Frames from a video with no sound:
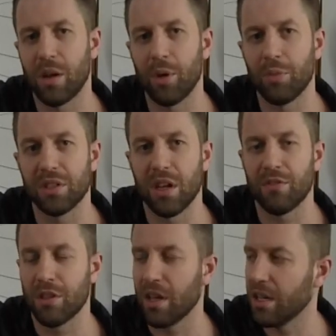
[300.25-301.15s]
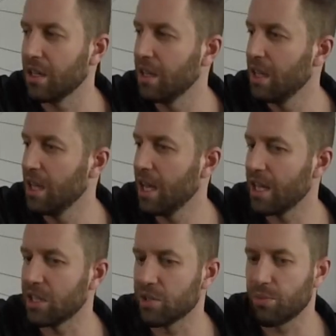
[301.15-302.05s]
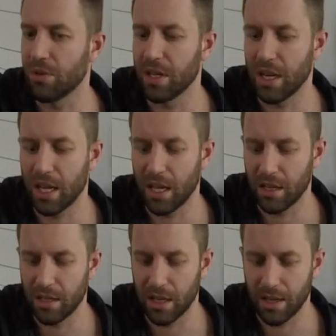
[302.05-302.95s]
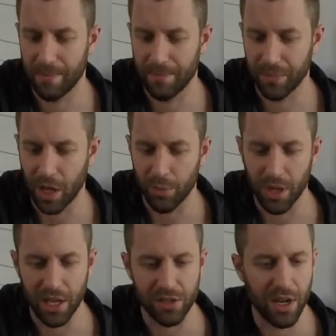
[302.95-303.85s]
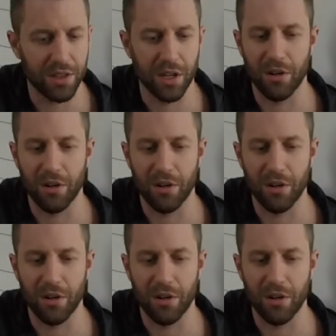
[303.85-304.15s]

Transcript: I'm open to everything at this point, and um, I hope you guys are out there